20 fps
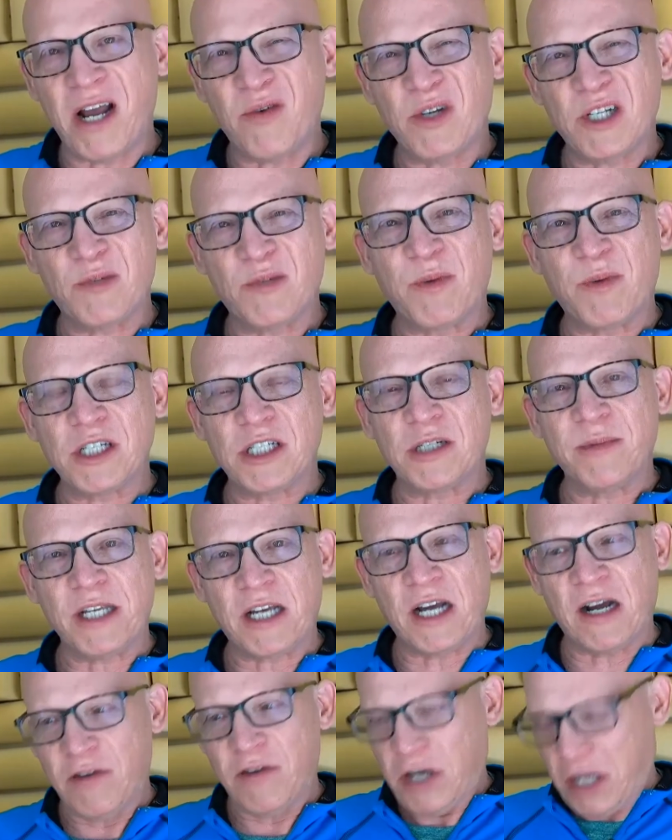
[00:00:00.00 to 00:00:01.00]
was supposed to be
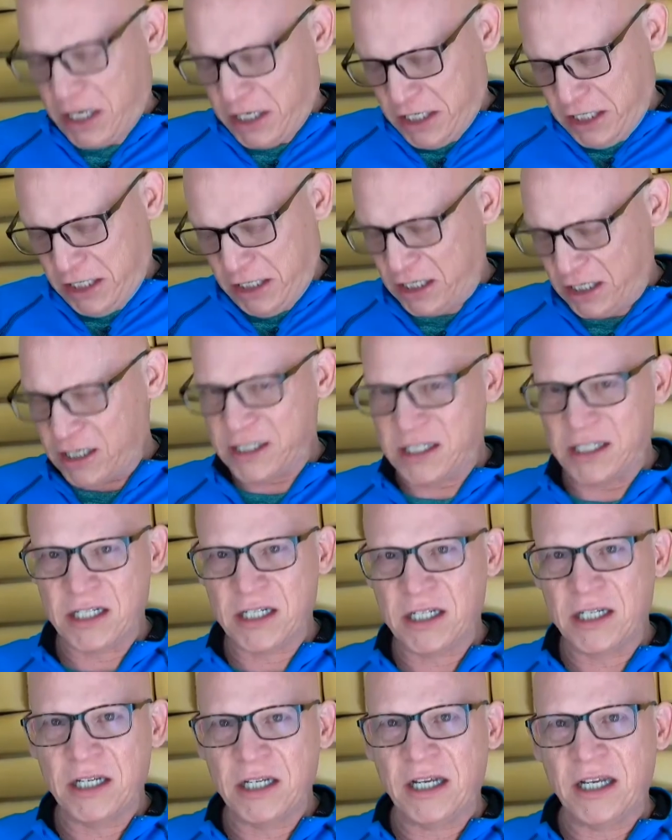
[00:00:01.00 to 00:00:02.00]
covered on here? Because
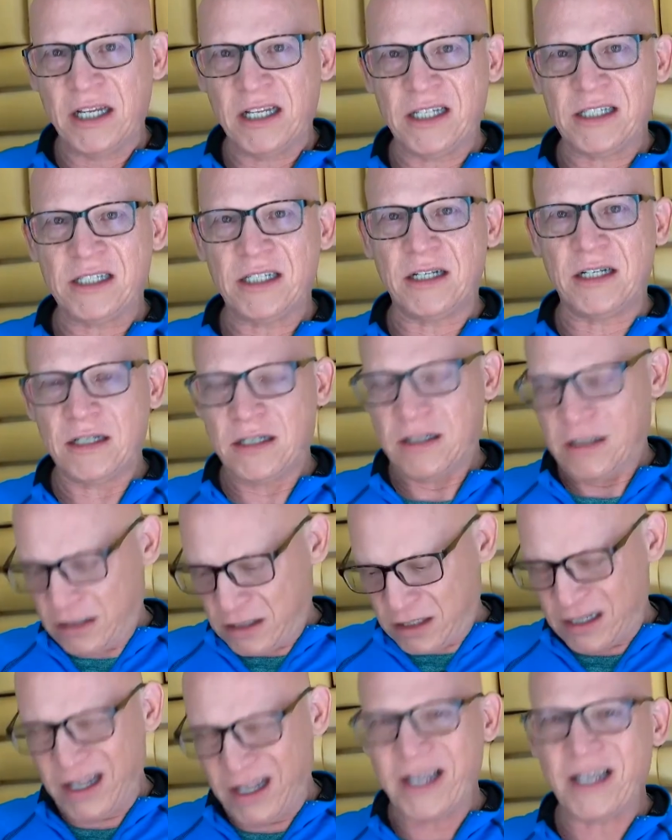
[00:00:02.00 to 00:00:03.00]
it doesn't
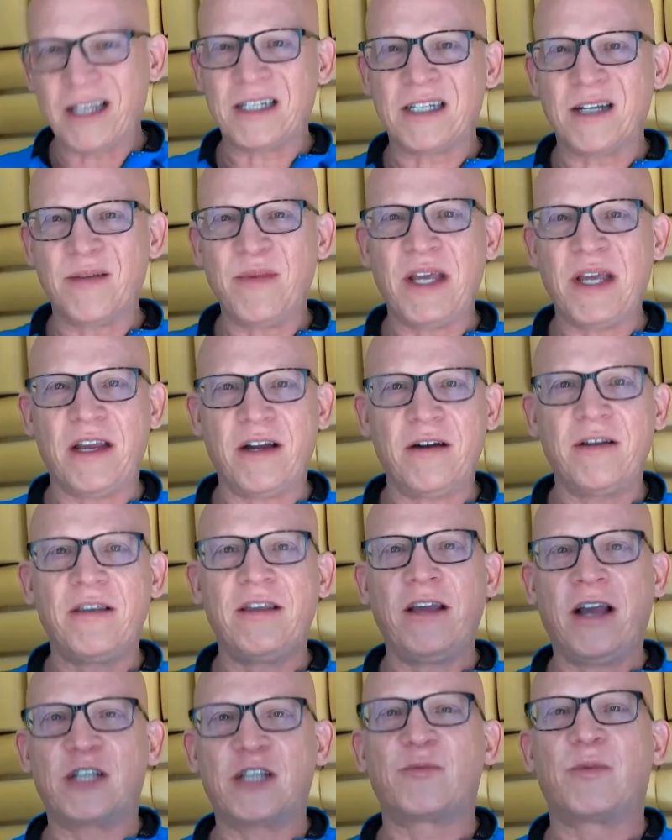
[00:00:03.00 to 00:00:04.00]
look like it to me. You're
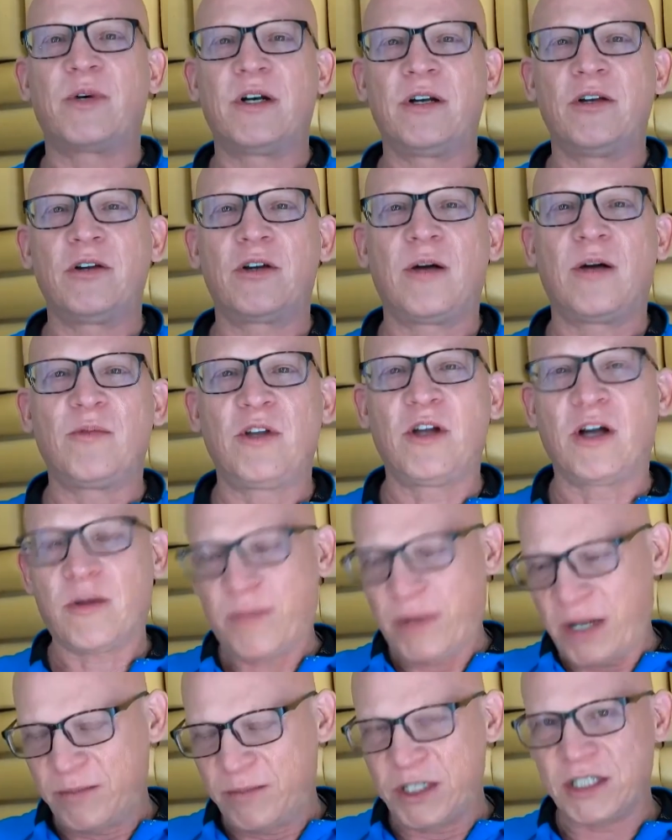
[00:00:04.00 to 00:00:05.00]
the expert. You come
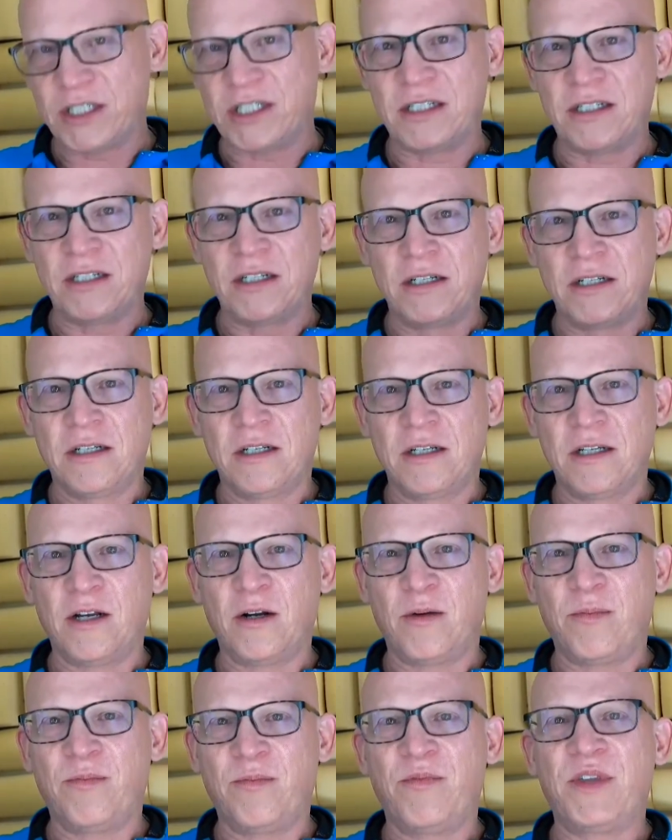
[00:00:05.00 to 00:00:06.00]
look. But I'm just,
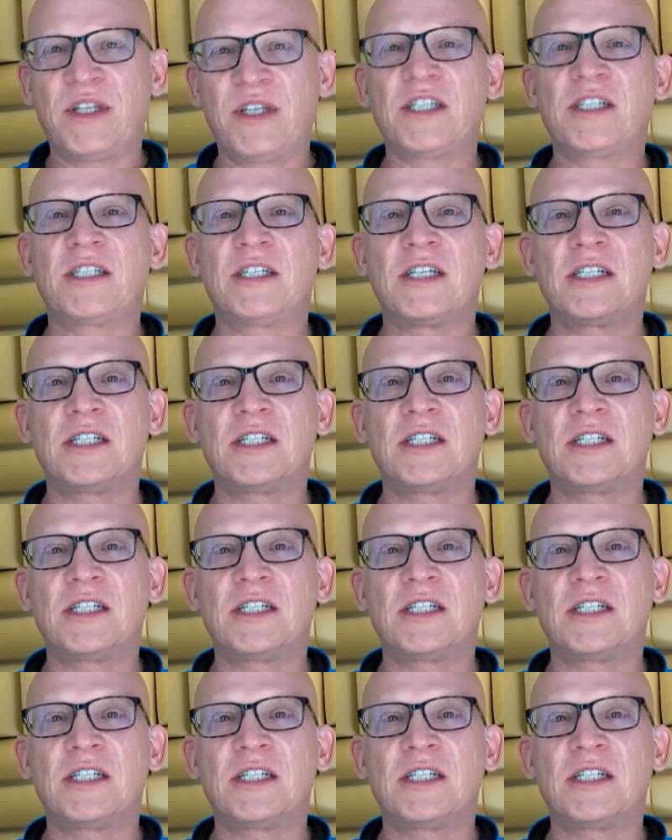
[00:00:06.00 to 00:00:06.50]
it just